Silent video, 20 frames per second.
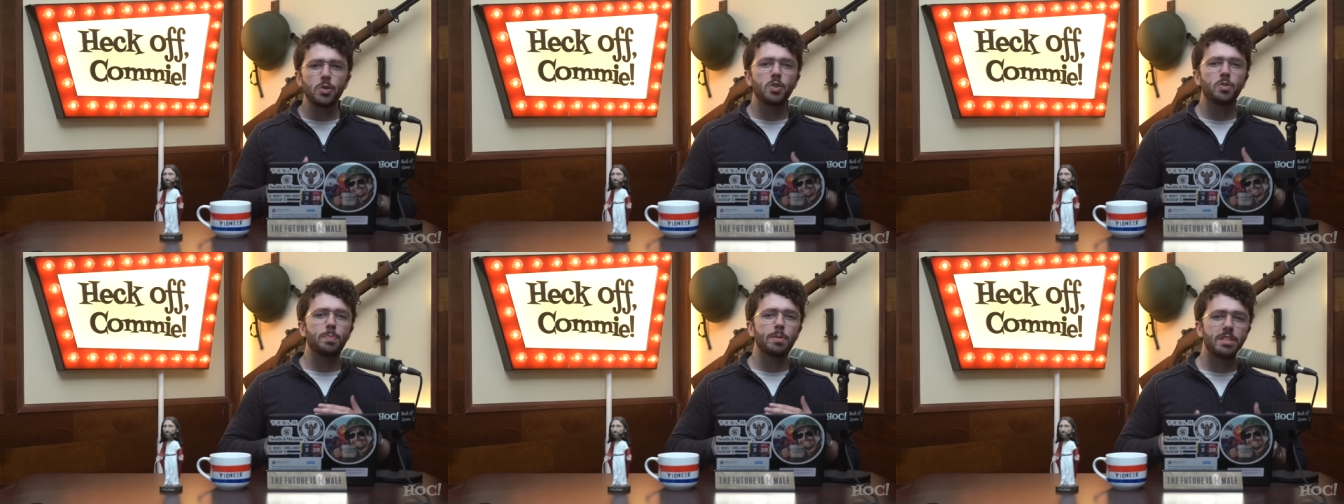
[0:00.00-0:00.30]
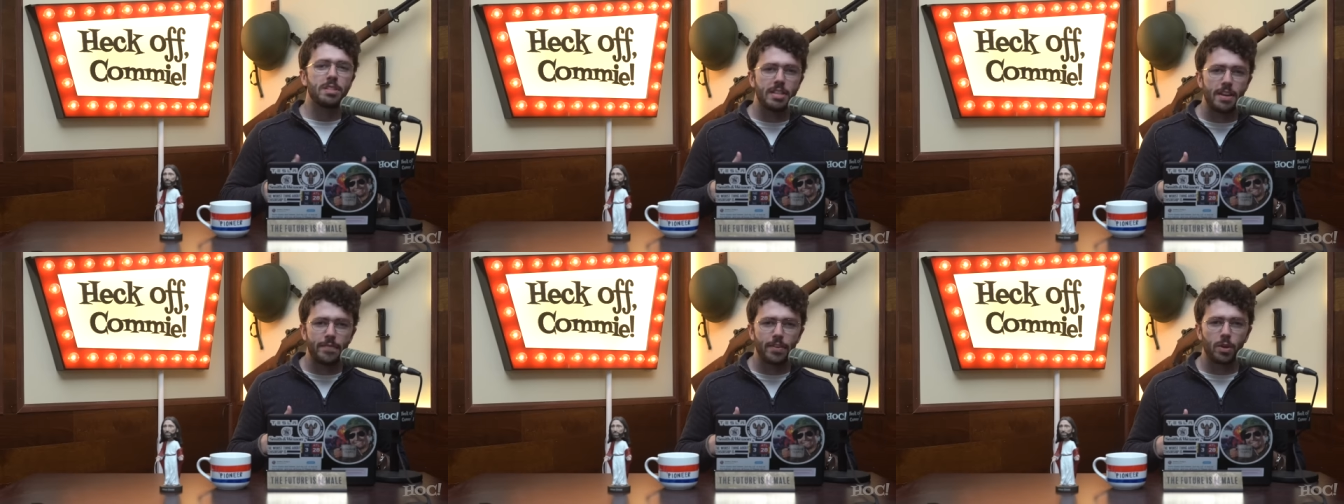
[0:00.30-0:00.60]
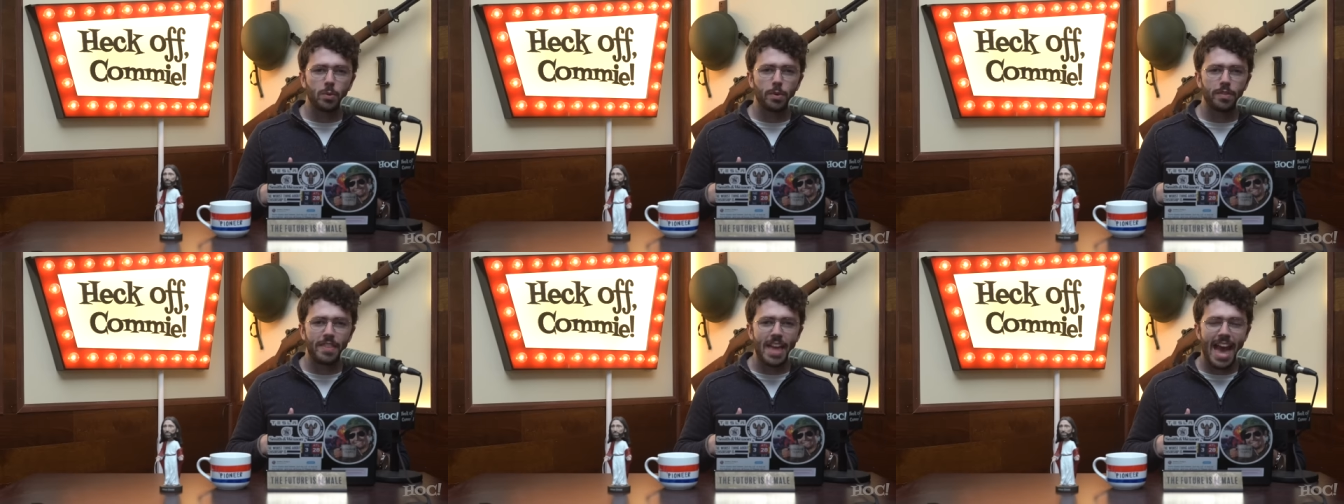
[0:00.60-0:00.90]

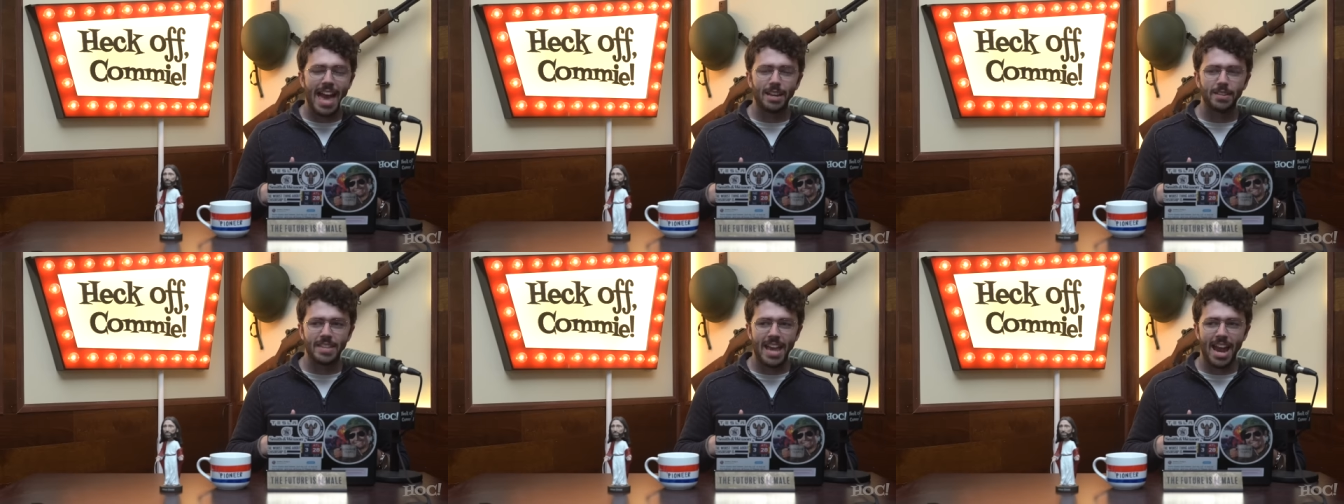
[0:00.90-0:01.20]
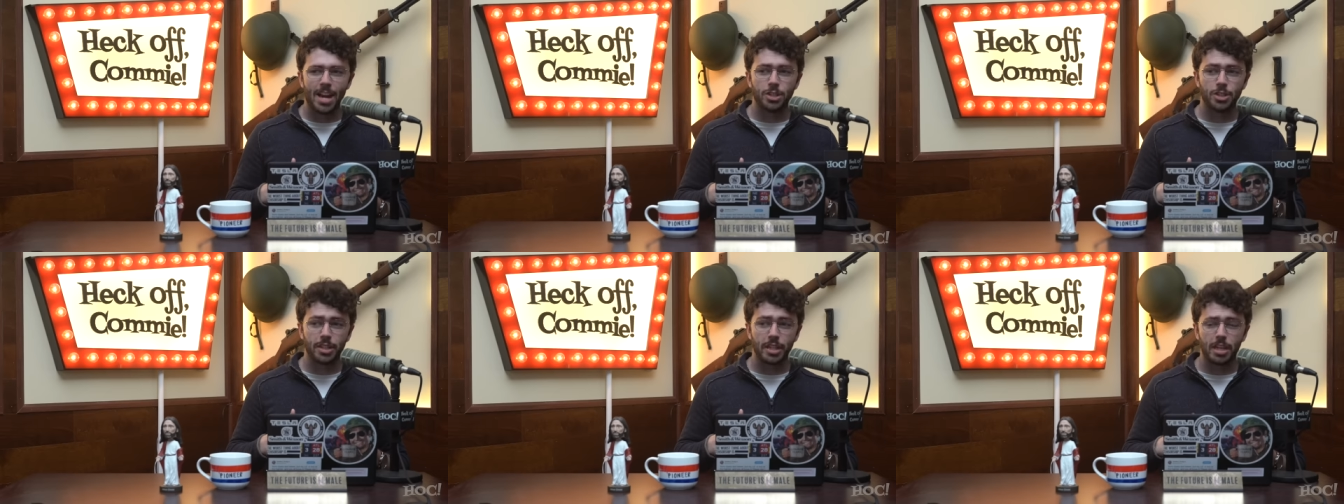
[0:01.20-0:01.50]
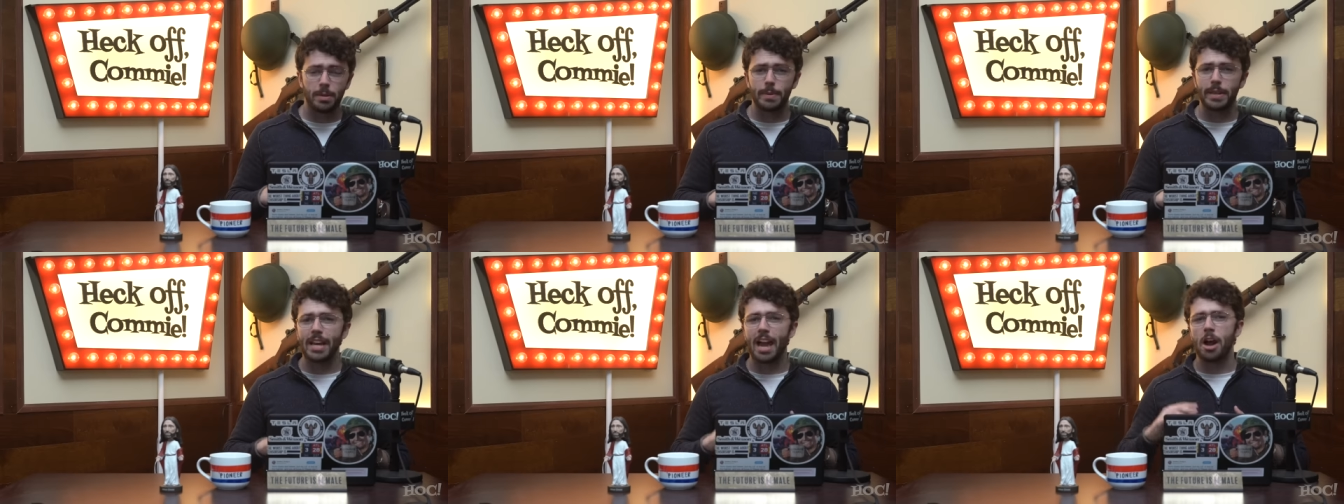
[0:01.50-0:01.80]
specific with that is actually
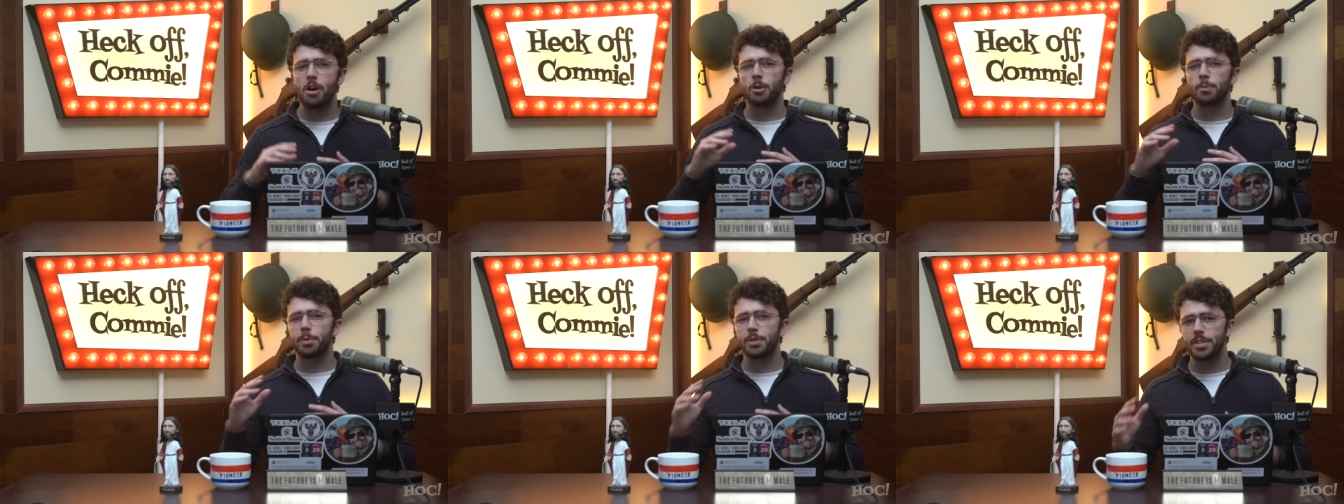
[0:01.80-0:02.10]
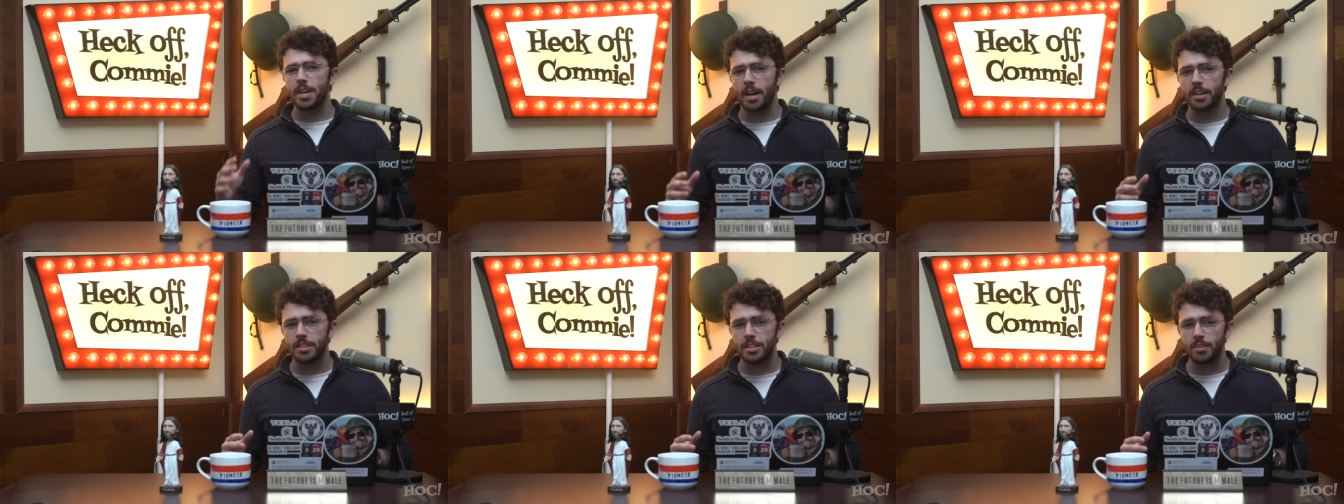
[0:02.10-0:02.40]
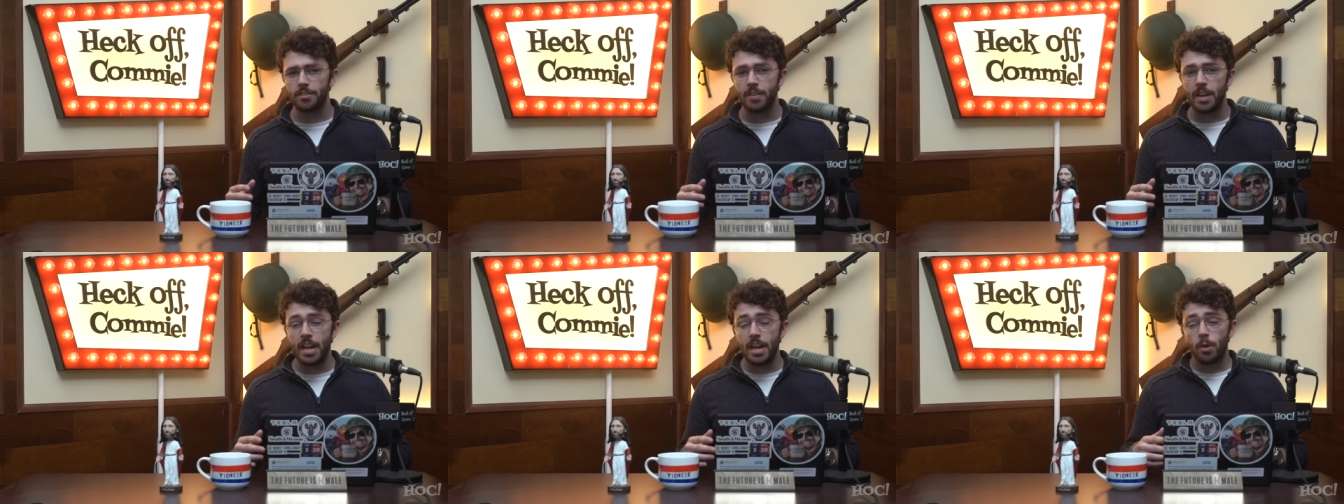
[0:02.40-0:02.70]
going to be
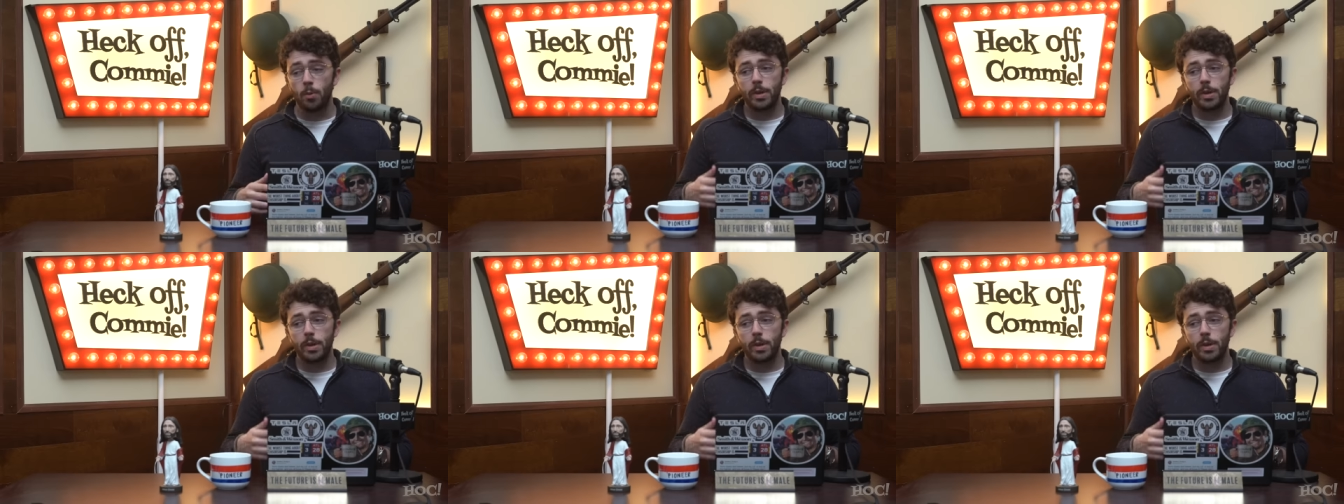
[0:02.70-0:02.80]
counterproductive.